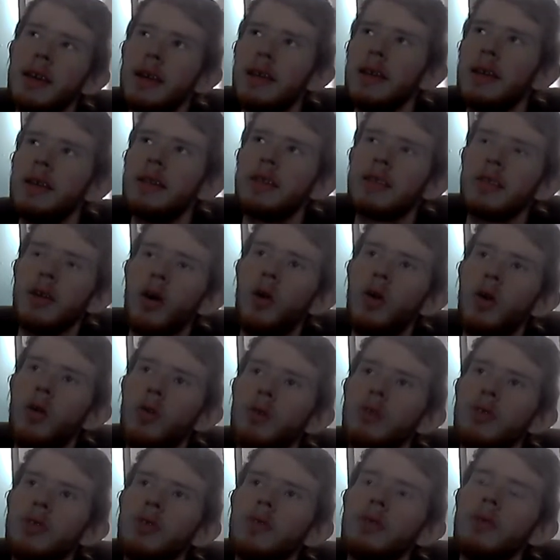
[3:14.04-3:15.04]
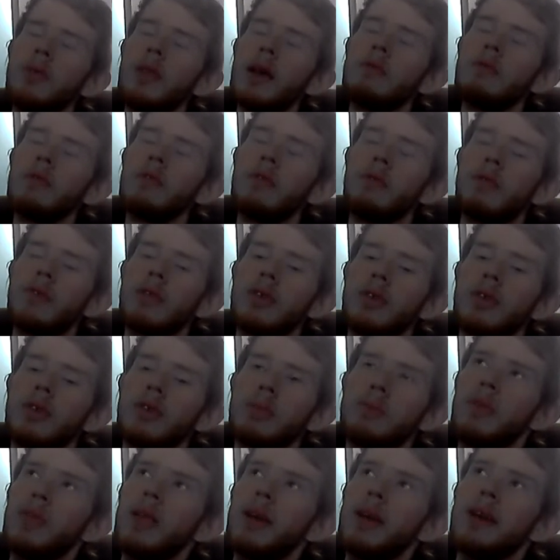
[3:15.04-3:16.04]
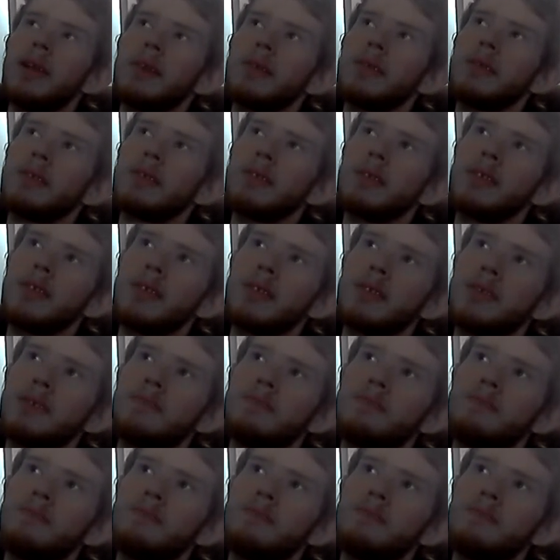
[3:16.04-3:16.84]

it's a whole new level for other players.